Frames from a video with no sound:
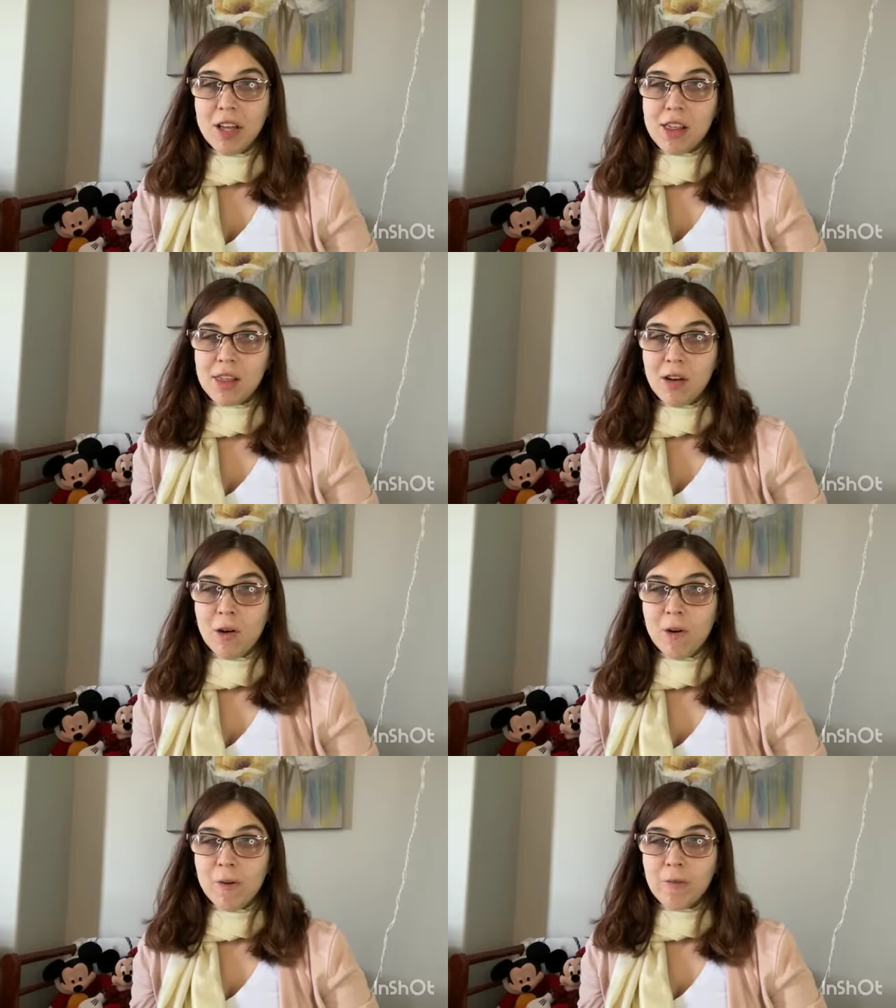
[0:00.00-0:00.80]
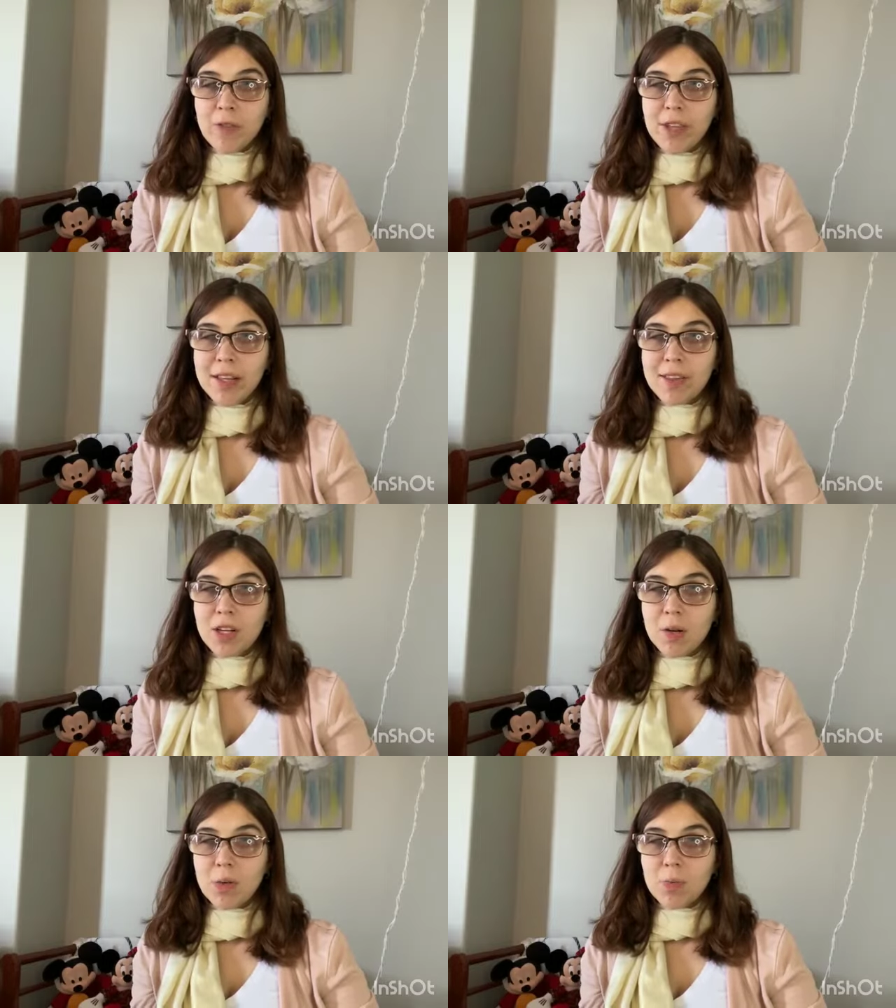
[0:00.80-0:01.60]
So, let's
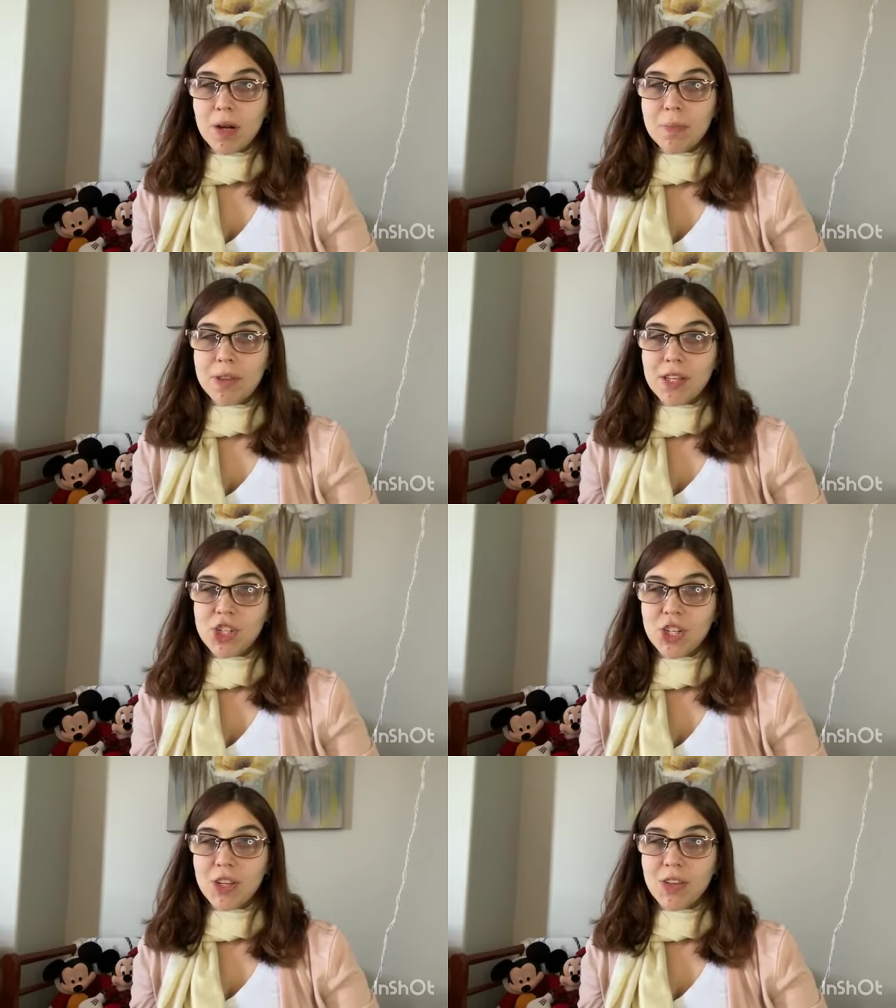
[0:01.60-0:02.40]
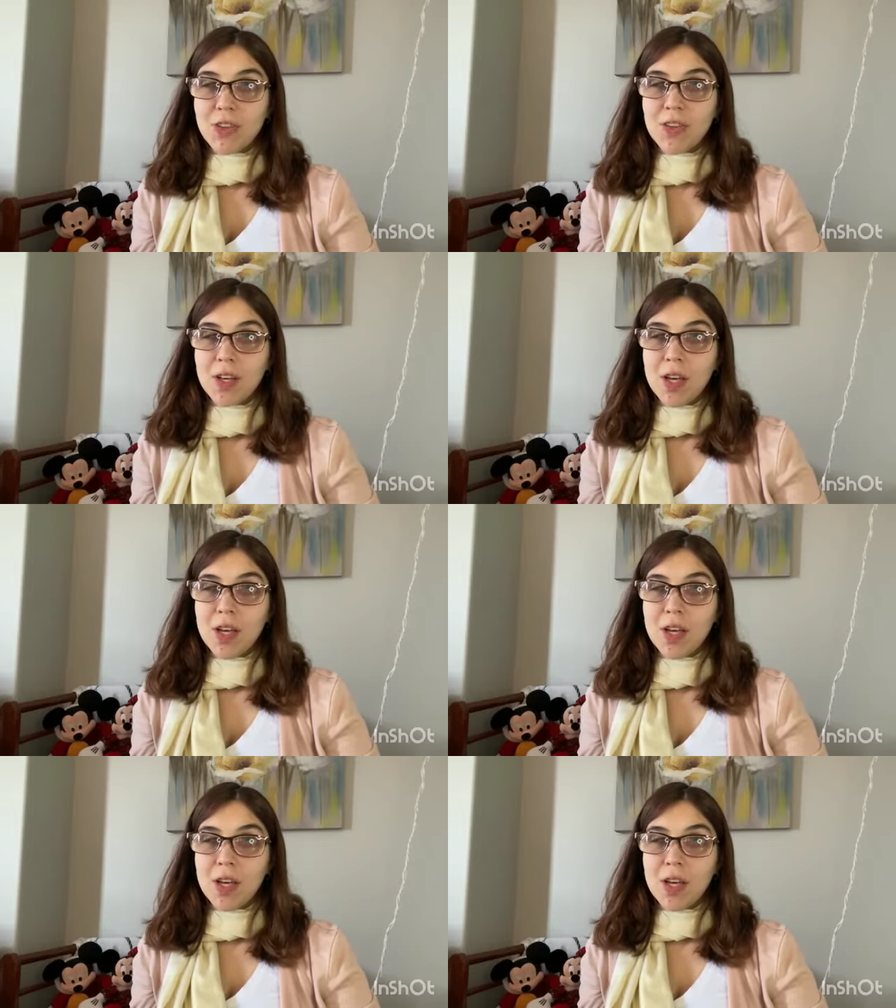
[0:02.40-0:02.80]
start with prepositions.